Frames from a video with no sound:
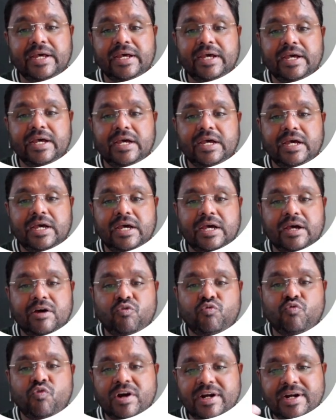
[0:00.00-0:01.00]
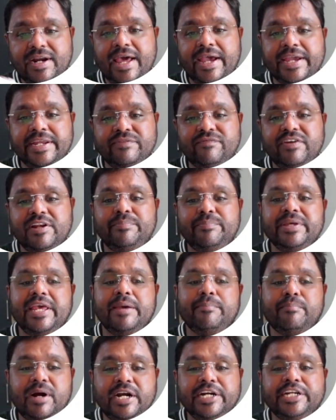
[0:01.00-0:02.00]
one line will be a
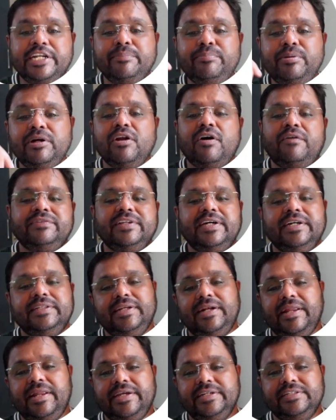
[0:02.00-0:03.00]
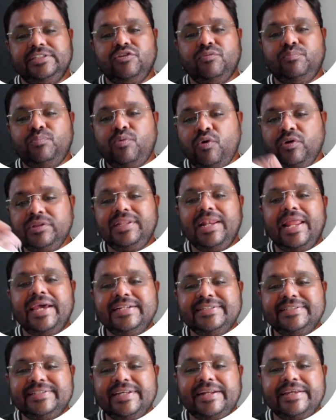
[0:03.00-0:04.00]
multiple of the other line. So both
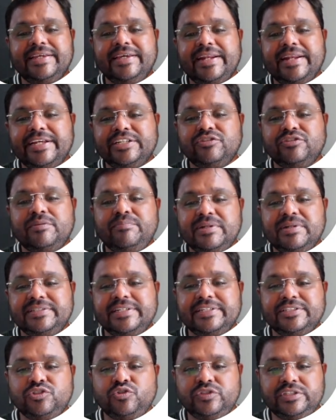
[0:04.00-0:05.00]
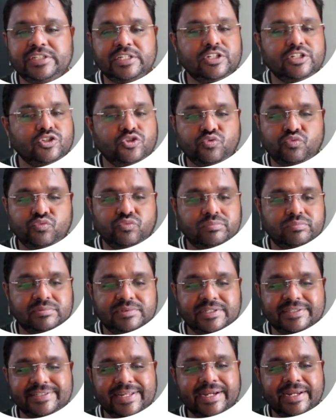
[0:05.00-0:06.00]
lines are here x1 plus x2 is equal to 2. The
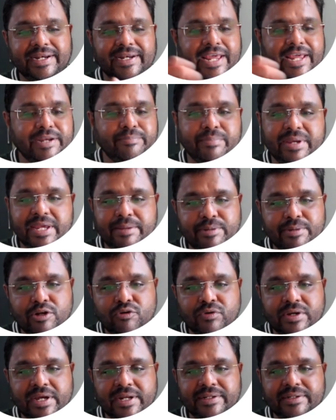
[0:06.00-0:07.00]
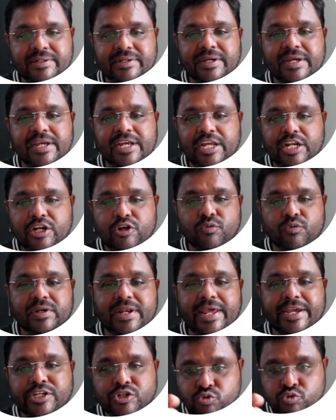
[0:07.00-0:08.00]
second line maybe look
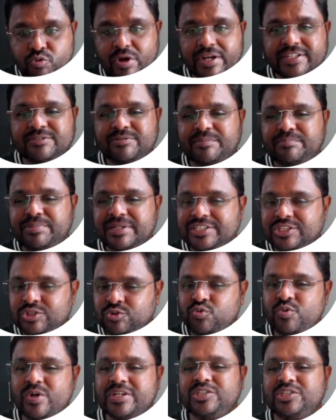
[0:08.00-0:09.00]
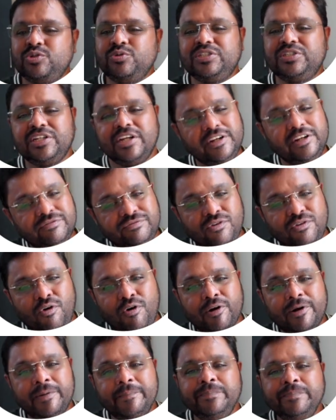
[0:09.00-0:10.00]
like 2x1 plus 2x2 is equal to
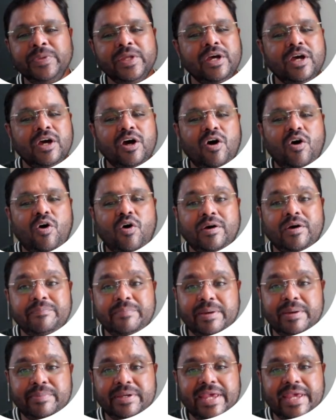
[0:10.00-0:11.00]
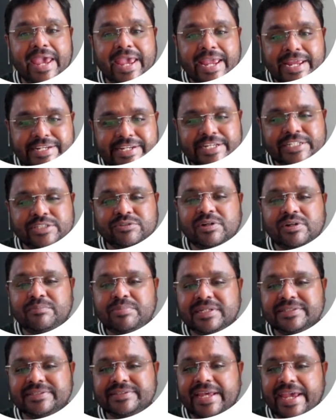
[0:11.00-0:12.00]
4, or maybe 8x1
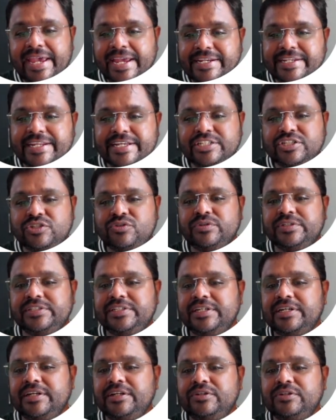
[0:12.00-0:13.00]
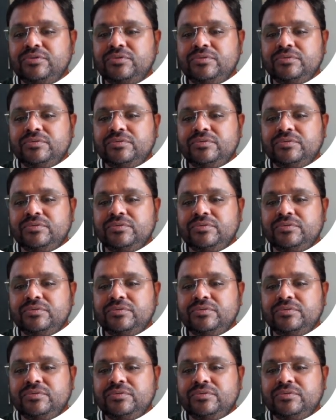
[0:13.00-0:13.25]
plus 8x2 is equal to